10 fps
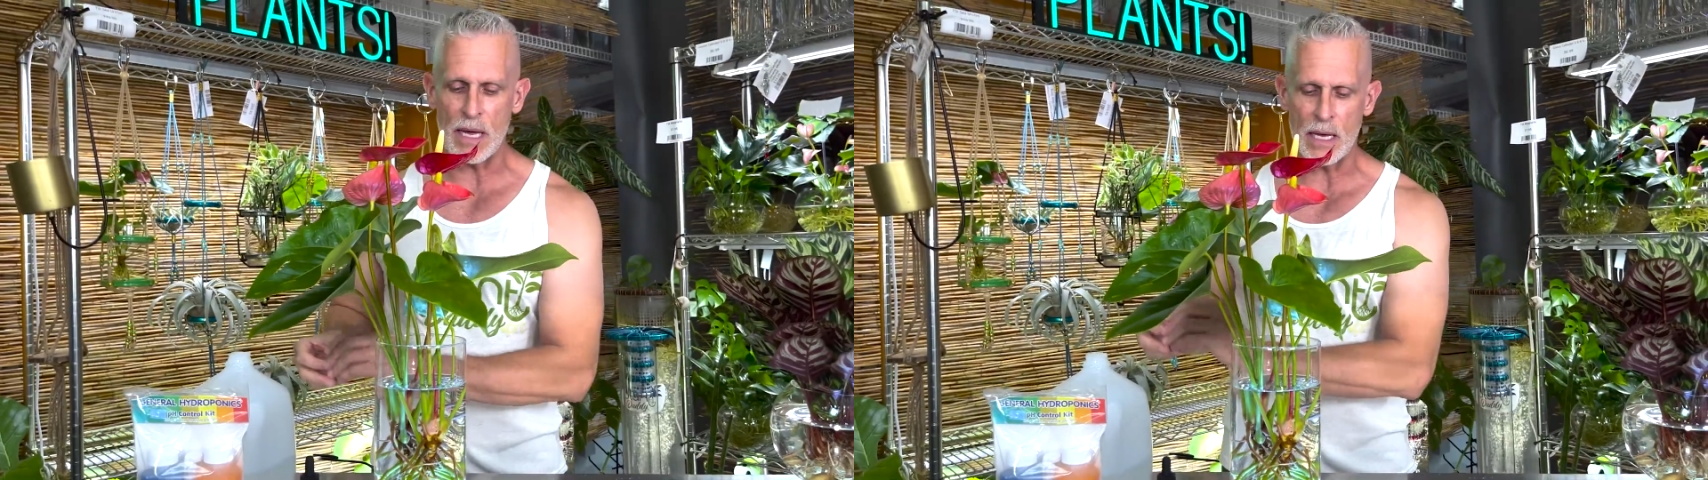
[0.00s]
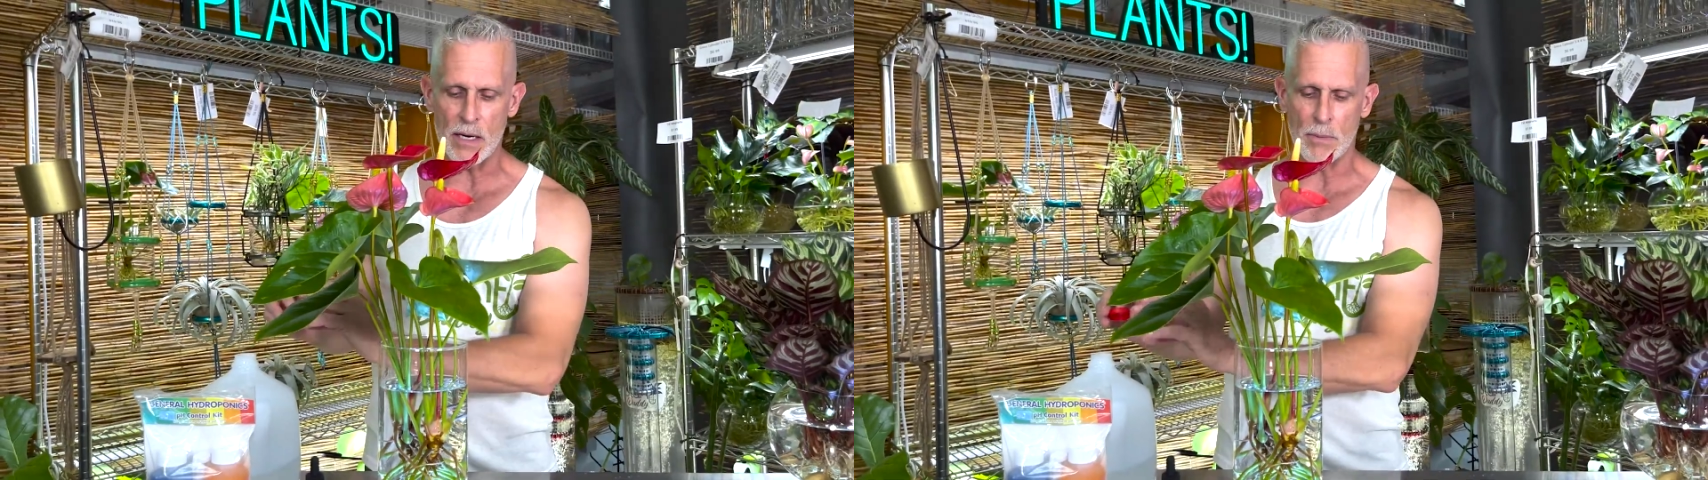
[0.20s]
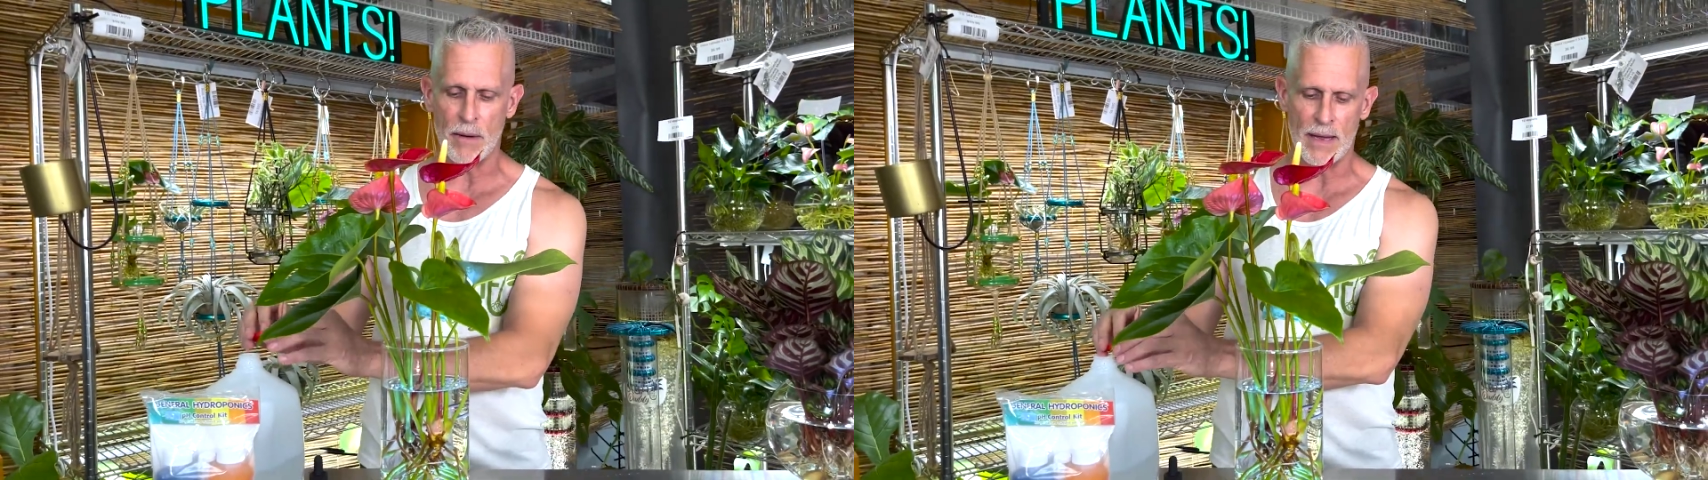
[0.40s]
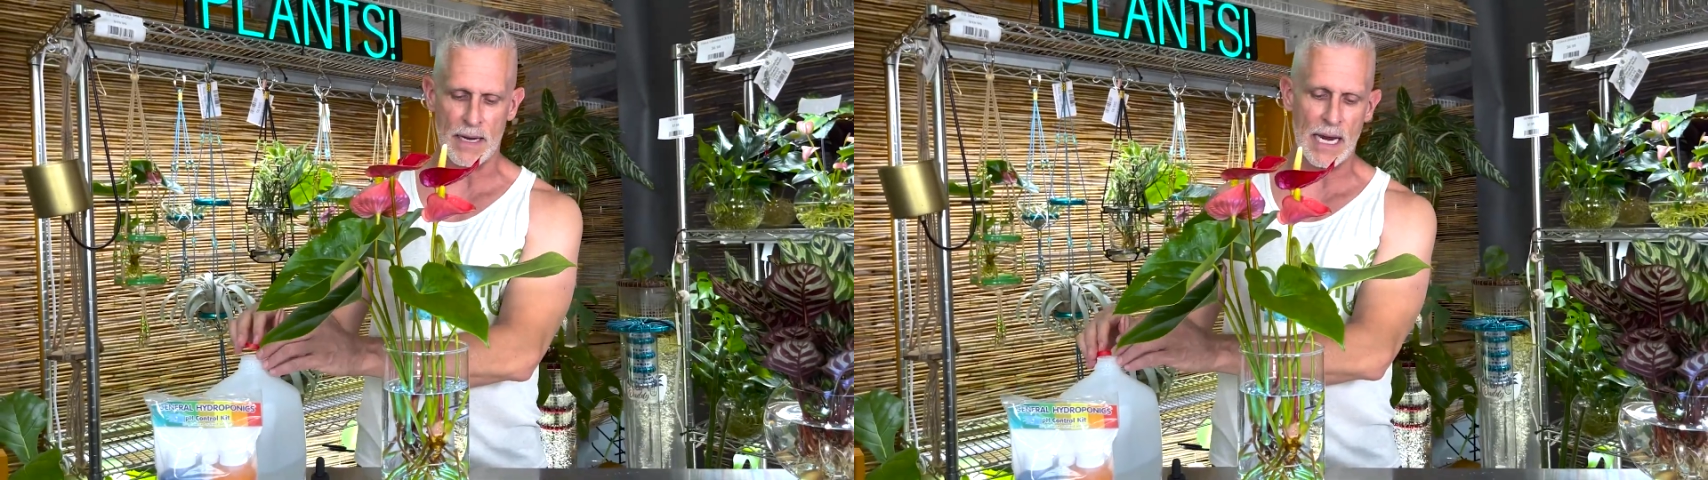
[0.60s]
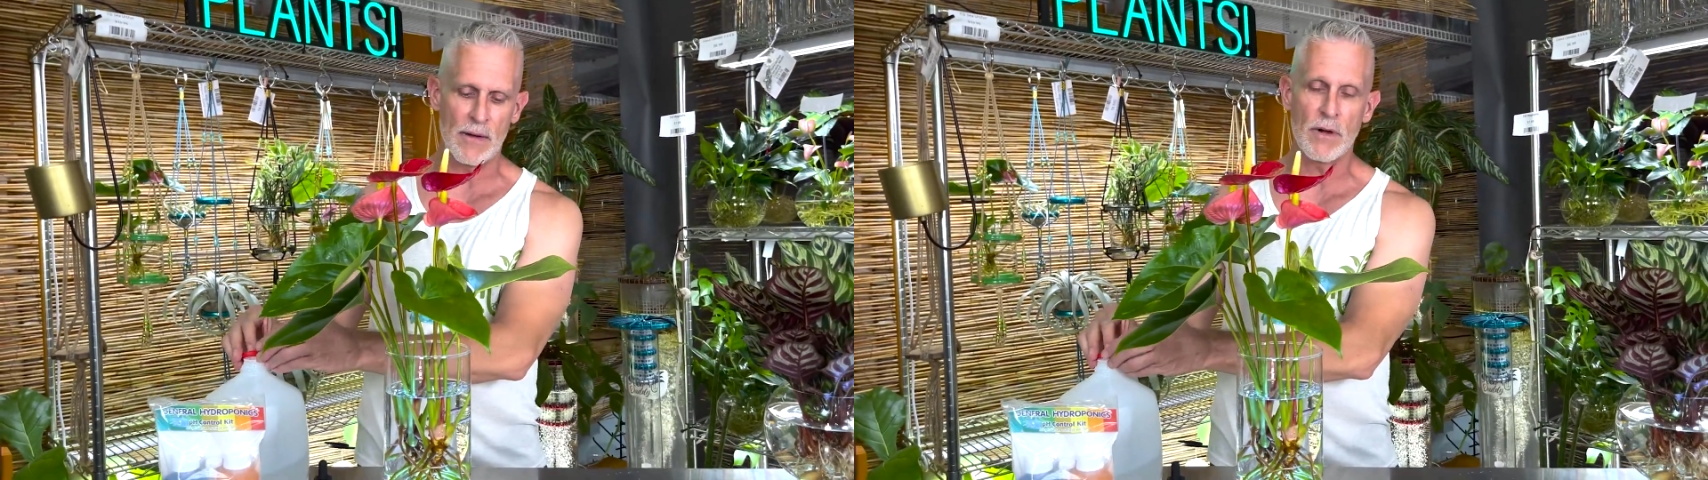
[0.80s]
at your
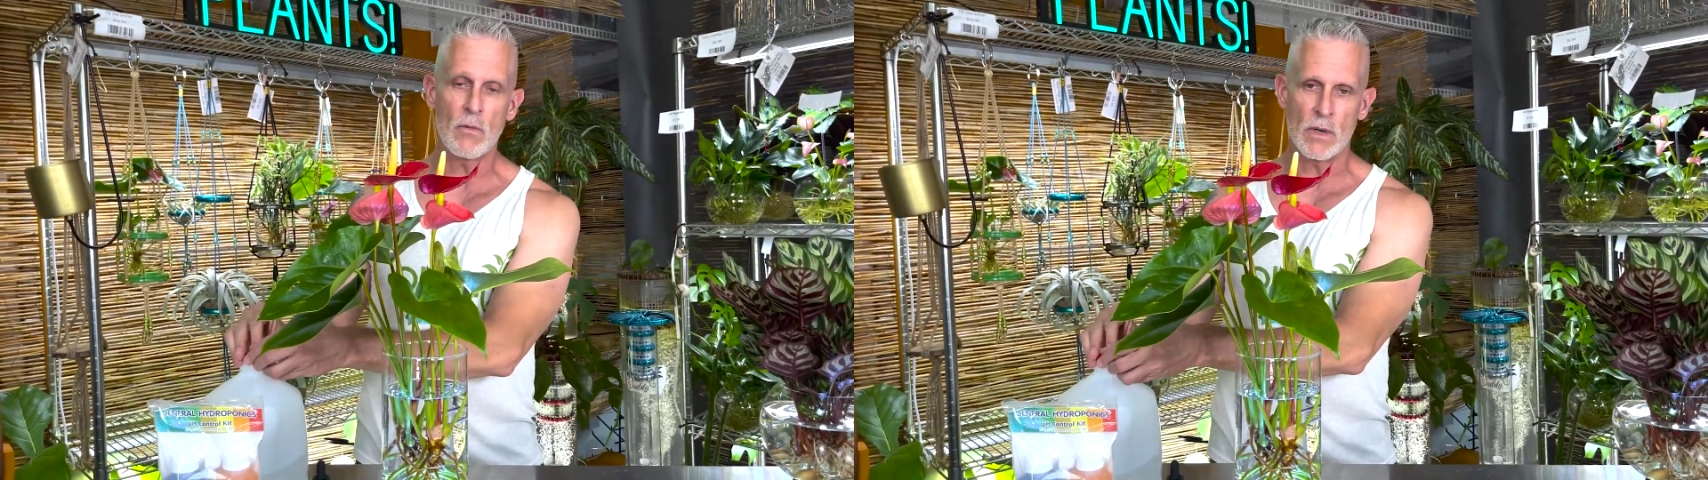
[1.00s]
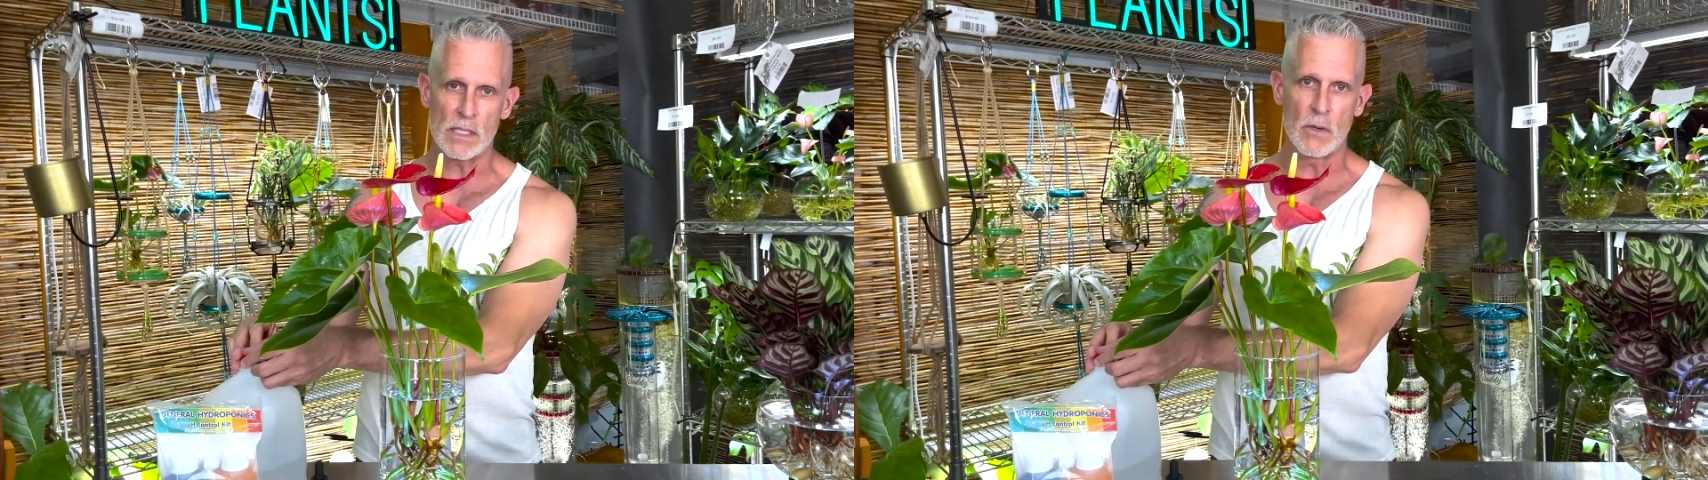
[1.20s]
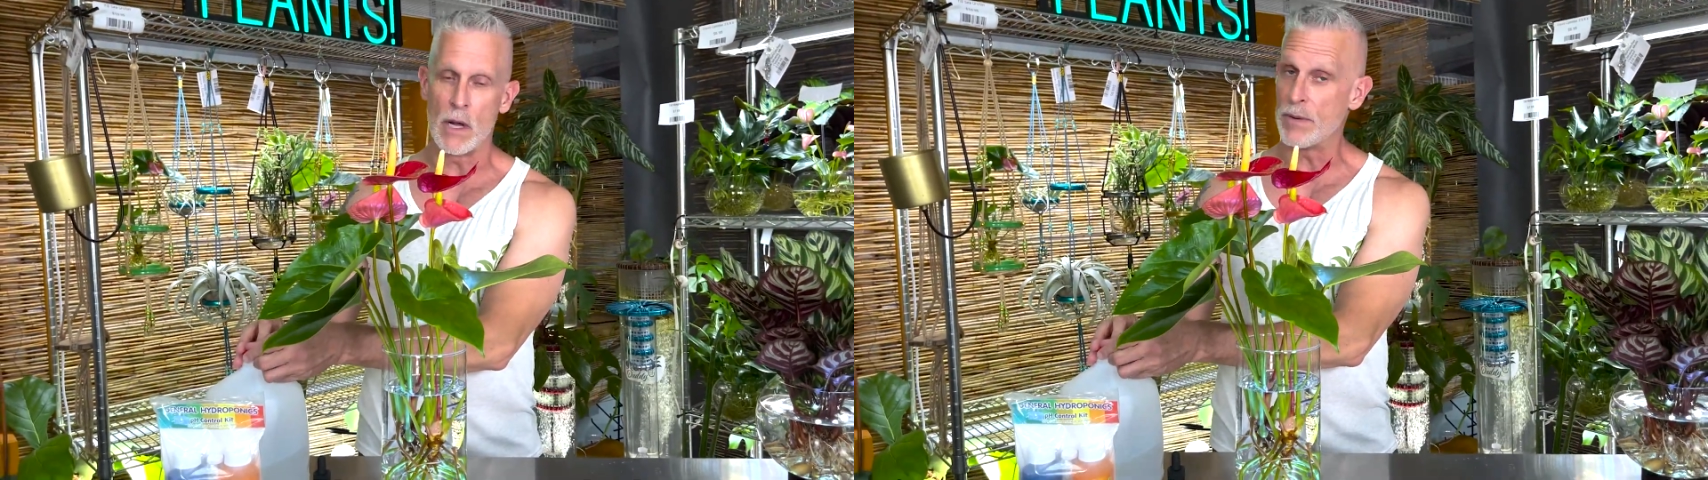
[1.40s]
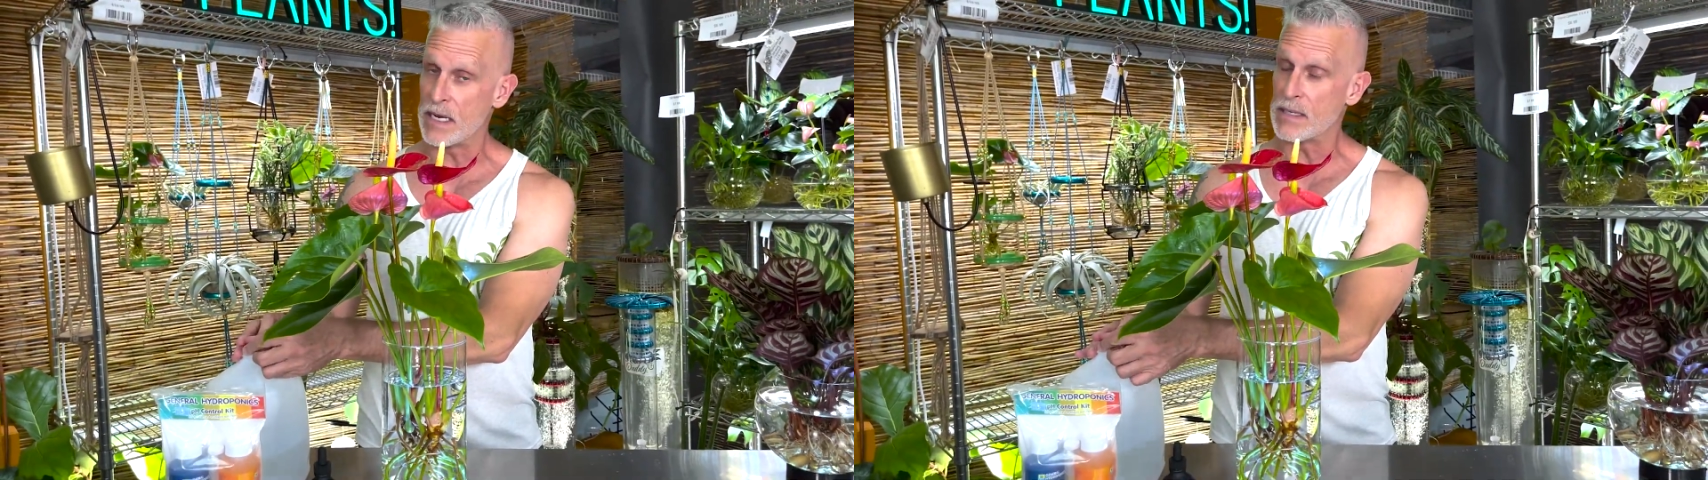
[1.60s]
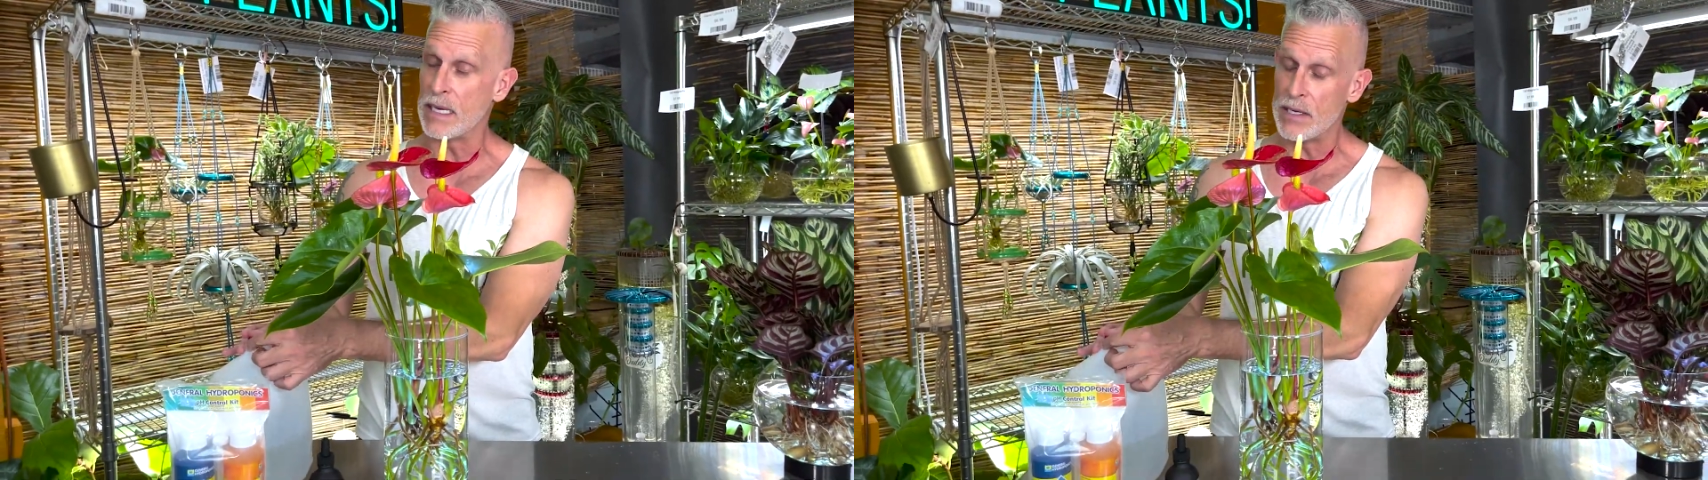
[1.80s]
plant every once in a while
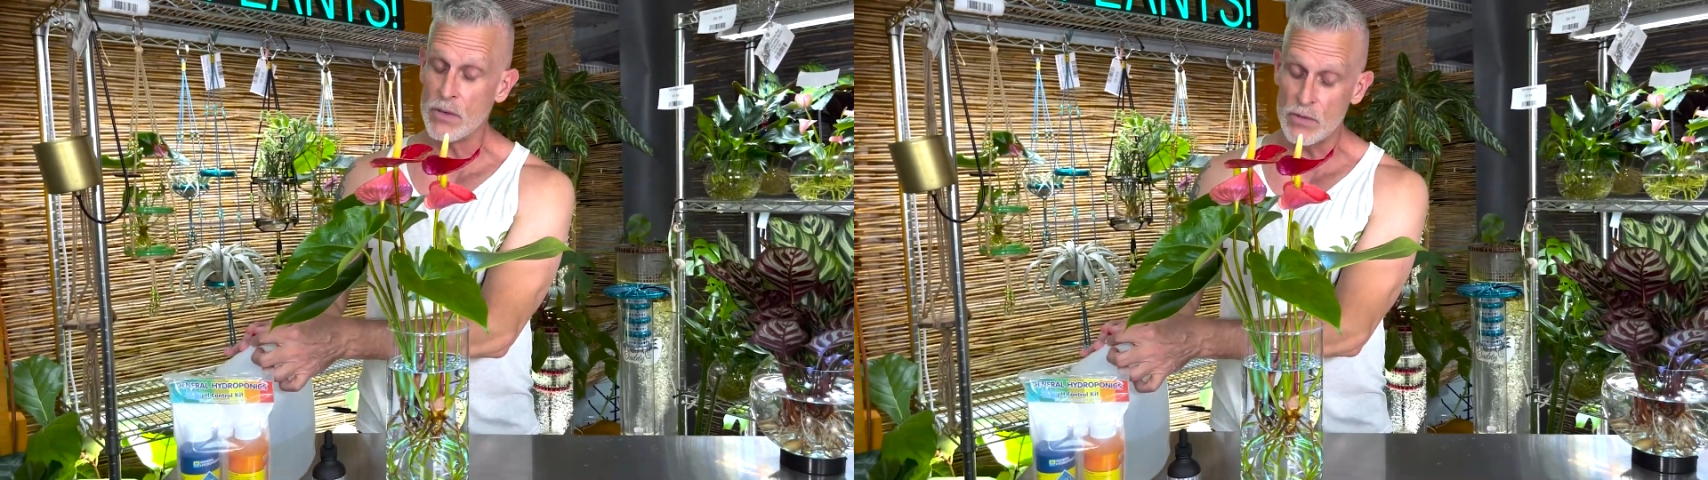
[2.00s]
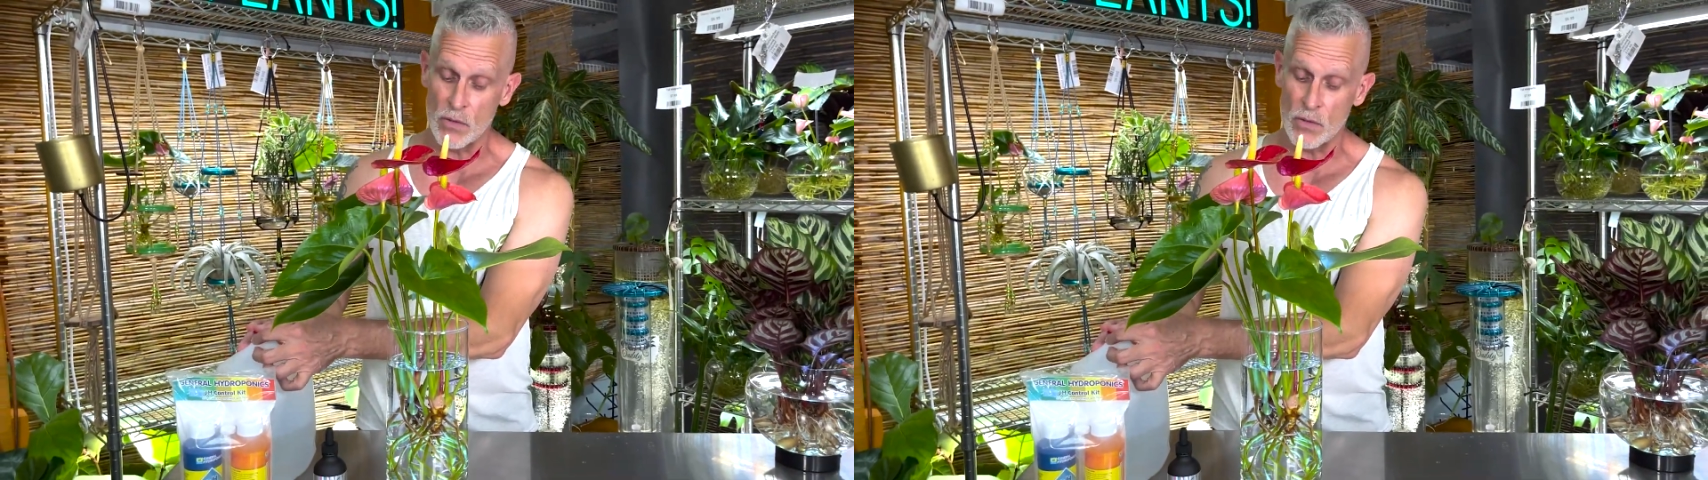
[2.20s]
because they do